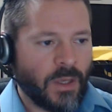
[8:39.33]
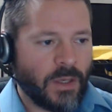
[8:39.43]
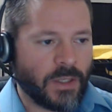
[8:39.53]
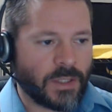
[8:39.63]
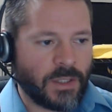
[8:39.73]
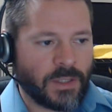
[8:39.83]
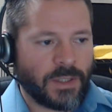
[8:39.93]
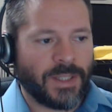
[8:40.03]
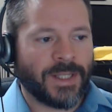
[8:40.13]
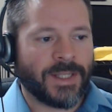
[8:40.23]

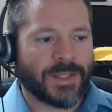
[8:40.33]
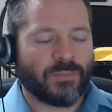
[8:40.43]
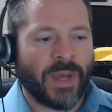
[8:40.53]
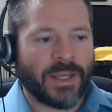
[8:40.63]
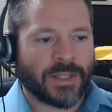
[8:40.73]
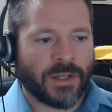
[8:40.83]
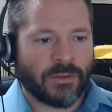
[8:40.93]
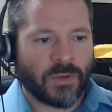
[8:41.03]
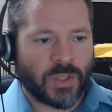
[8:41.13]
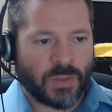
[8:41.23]
it is based
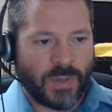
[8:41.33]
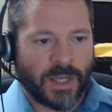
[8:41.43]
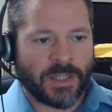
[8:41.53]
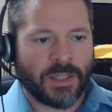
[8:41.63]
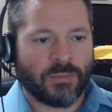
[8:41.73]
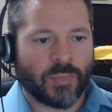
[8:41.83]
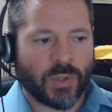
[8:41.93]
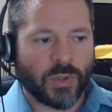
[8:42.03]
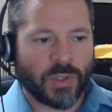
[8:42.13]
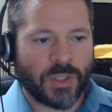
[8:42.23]
on respect and
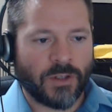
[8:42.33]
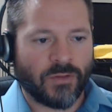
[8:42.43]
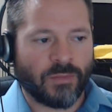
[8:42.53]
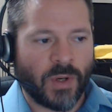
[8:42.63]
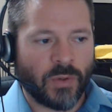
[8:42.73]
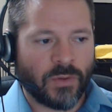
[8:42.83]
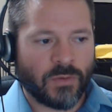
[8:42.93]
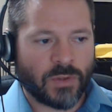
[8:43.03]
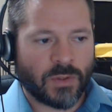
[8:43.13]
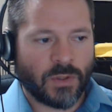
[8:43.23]
purity of
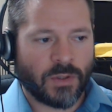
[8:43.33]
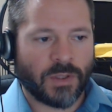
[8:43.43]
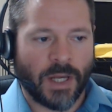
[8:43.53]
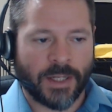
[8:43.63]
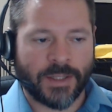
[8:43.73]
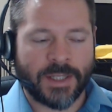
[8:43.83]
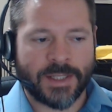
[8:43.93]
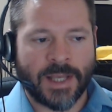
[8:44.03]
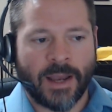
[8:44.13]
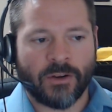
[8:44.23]
motives, not on the
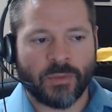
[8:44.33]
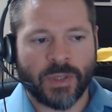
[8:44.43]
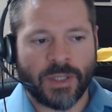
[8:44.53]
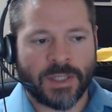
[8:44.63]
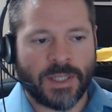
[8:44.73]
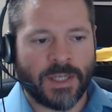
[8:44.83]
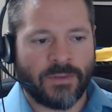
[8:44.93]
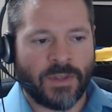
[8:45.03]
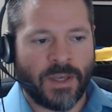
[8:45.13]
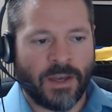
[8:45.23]
desirability
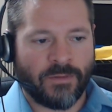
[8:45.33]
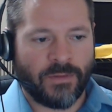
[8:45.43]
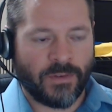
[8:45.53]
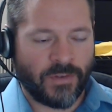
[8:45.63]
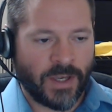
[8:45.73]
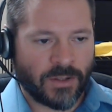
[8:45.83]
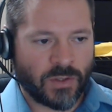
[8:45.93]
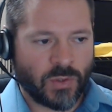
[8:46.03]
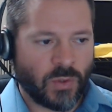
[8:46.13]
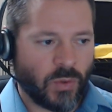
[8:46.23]
of the
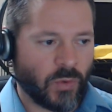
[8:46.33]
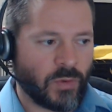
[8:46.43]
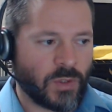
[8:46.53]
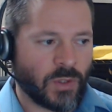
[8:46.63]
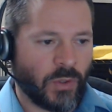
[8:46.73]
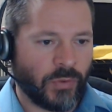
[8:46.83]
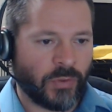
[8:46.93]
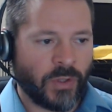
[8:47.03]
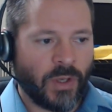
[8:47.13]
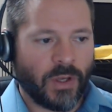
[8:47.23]
effects or
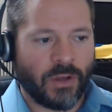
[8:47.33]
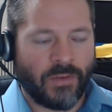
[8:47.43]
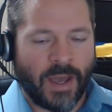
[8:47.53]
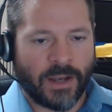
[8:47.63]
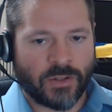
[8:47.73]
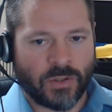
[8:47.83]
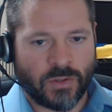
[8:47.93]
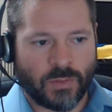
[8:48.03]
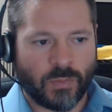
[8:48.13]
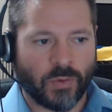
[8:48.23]
results of
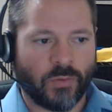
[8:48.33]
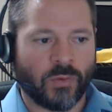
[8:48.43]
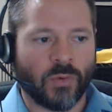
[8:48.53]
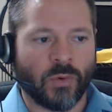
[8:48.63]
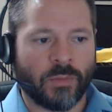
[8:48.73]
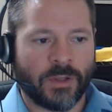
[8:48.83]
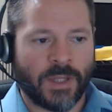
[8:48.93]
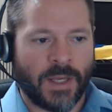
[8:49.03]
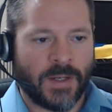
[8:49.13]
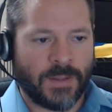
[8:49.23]
actions performed.
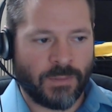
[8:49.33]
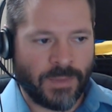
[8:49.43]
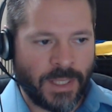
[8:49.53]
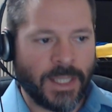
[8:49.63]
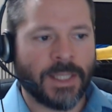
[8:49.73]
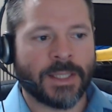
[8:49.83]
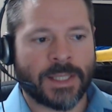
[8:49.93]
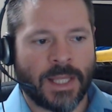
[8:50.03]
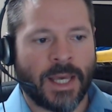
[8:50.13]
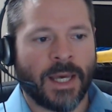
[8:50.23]
That
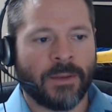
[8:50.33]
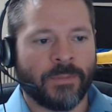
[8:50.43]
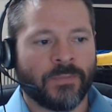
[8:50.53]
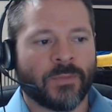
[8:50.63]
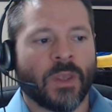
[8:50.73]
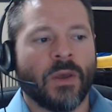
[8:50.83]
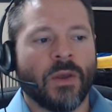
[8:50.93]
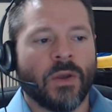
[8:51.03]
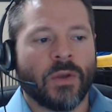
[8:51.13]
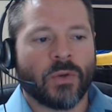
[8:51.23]
means that
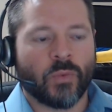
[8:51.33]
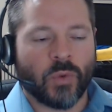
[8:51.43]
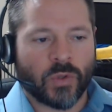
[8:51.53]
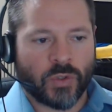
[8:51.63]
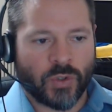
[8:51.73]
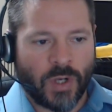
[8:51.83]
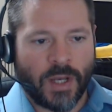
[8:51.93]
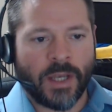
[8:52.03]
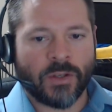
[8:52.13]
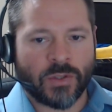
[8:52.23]
we're
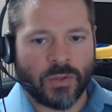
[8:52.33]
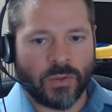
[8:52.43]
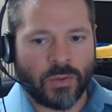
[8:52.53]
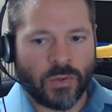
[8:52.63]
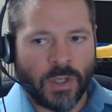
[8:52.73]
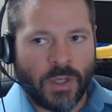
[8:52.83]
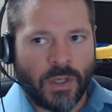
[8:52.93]
trying to